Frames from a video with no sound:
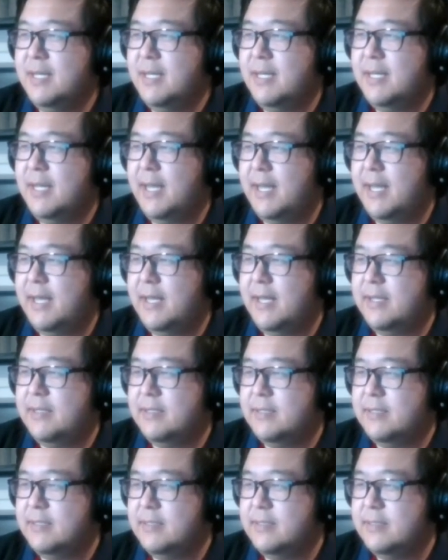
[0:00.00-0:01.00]
And
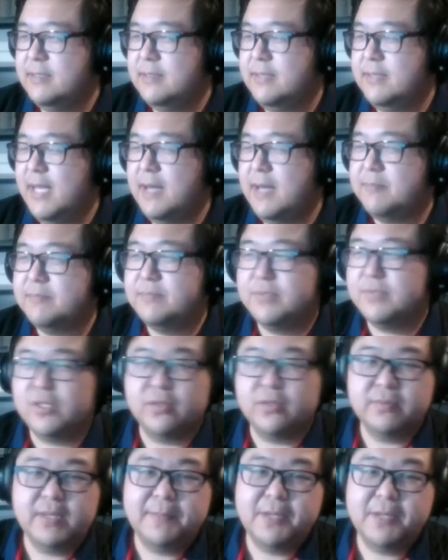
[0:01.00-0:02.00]
yeah, so
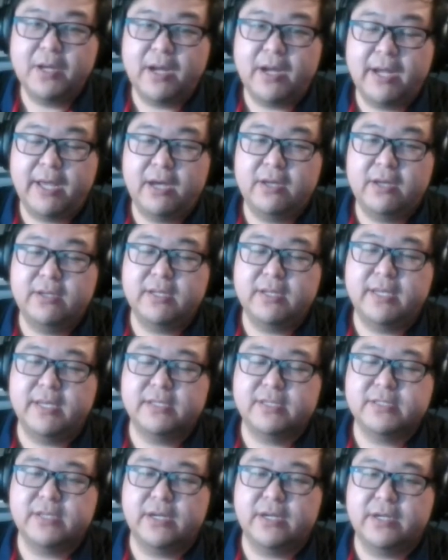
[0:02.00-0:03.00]
keep your eye on the
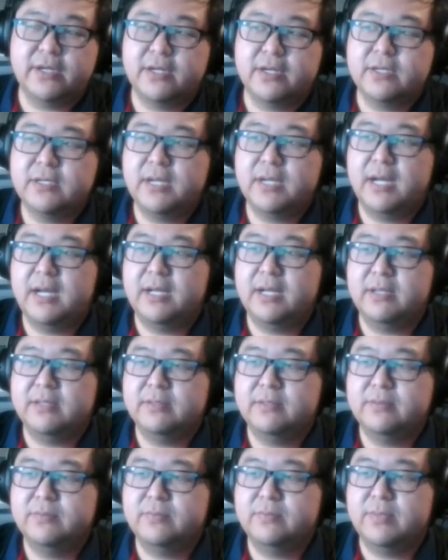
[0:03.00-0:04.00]
Kickstarter.
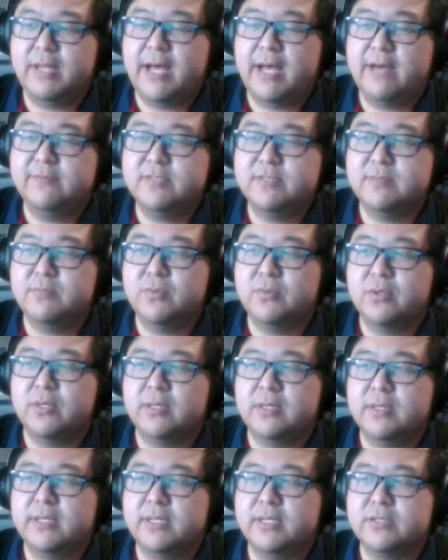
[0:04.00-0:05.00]
We'll have some more
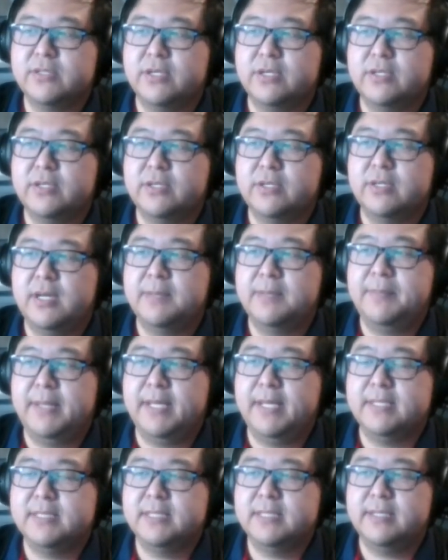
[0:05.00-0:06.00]
Kickstarter
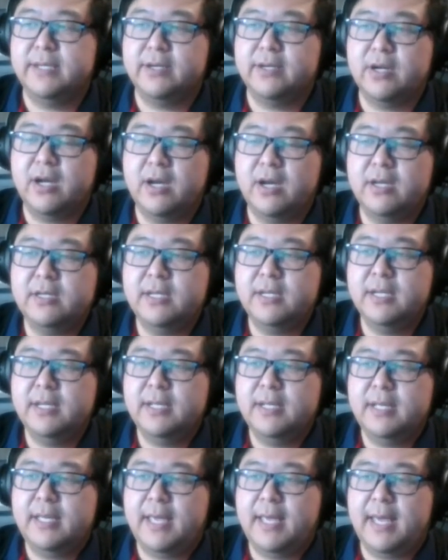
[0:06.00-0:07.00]
updates later on.
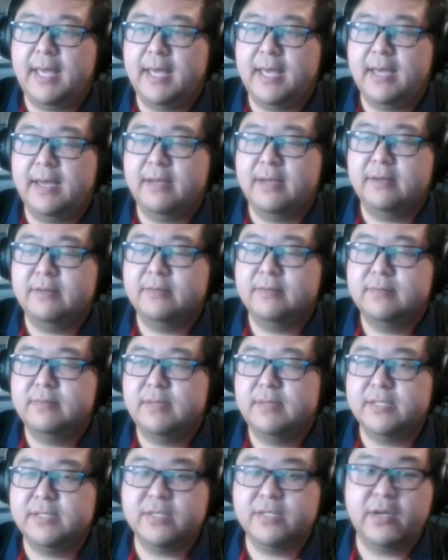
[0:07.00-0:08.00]
And
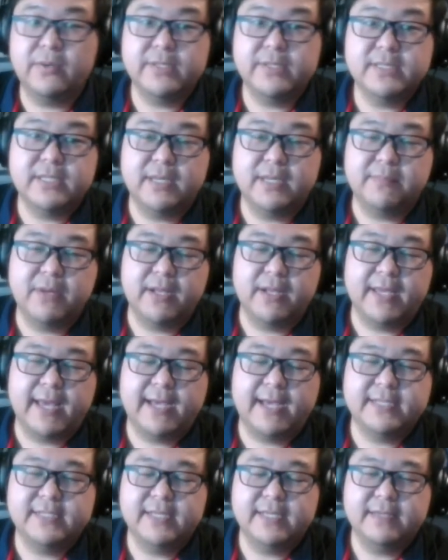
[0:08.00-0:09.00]
as always, keep on
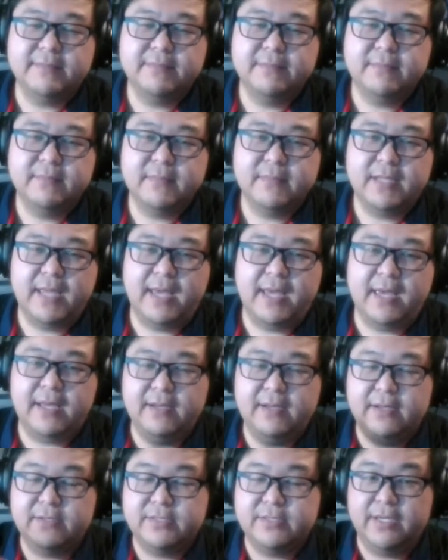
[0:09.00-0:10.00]
casting, and
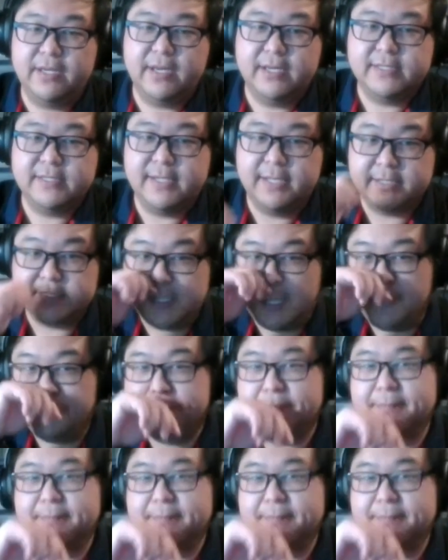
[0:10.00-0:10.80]
I'll see you guys next time.